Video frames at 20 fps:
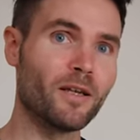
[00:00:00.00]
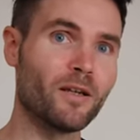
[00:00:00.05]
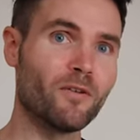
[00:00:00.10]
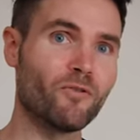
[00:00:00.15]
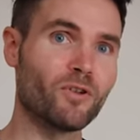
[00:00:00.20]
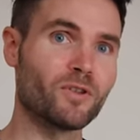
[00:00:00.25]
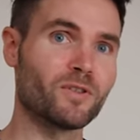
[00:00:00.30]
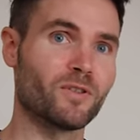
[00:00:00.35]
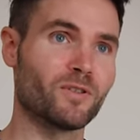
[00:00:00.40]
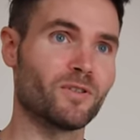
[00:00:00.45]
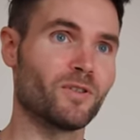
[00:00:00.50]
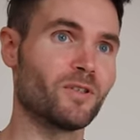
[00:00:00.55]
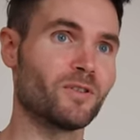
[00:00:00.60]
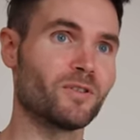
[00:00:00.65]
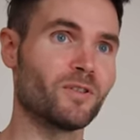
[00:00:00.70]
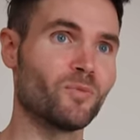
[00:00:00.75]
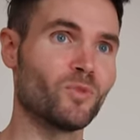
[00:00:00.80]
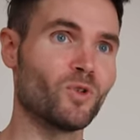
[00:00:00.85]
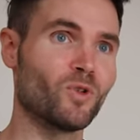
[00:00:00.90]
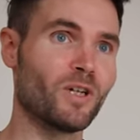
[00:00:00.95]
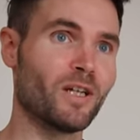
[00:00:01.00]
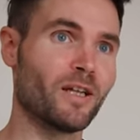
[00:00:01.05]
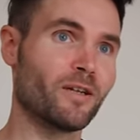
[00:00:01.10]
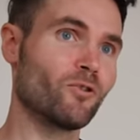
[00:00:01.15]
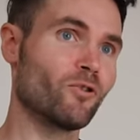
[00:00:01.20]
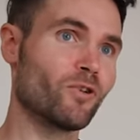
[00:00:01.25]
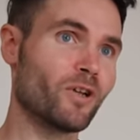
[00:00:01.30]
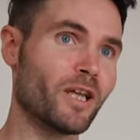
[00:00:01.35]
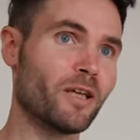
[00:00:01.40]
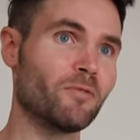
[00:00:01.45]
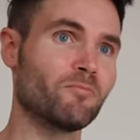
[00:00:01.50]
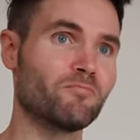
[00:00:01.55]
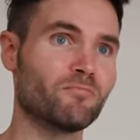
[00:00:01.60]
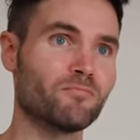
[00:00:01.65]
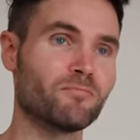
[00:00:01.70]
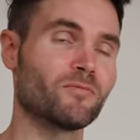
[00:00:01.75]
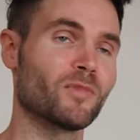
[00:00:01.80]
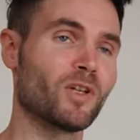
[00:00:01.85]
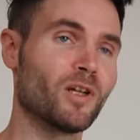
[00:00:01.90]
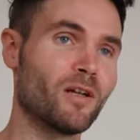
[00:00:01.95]
with the system, you're like, okay,
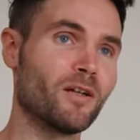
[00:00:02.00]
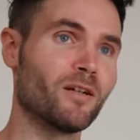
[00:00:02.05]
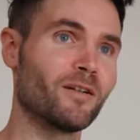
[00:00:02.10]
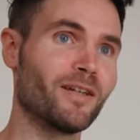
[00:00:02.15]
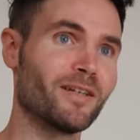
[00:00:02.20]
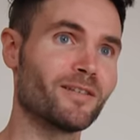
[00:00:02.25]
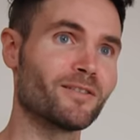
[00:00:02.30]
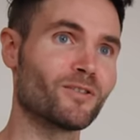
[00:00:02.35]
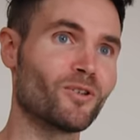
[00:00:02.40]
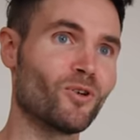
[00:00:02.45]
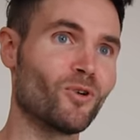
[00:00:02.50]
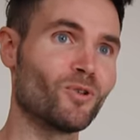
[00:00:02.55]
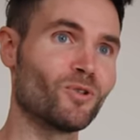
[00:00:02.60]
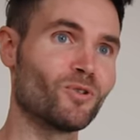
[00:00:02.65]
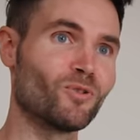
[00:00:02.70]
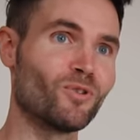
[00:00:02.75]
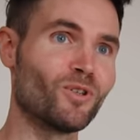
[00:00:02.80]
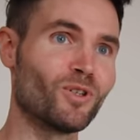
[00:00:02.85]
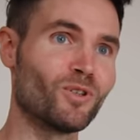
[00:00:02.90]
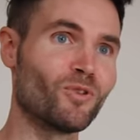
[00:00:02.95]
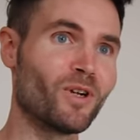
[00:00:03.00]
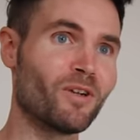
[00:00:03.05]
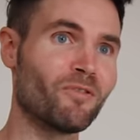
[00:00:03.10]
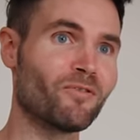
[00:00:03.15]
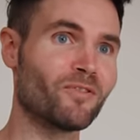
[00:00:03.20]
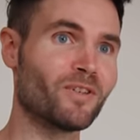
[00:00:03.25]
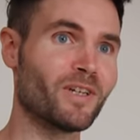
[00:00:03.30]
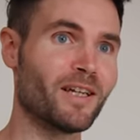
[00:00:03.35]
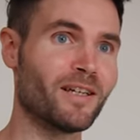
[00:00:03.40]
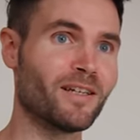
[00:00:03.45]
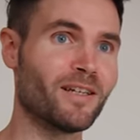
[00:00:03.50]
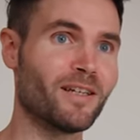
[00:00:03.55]
let's go into the drift. And